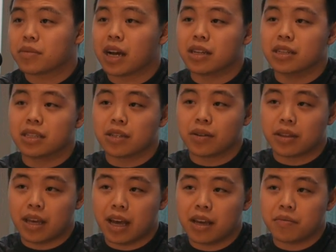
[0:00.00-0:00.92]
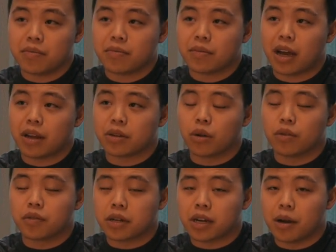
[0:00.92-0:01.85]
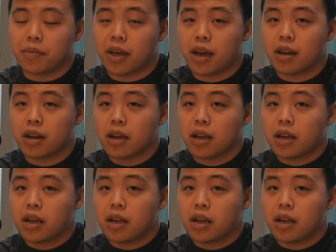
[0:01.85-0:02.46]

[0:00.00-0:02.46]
how to deal with that, how to overcome that,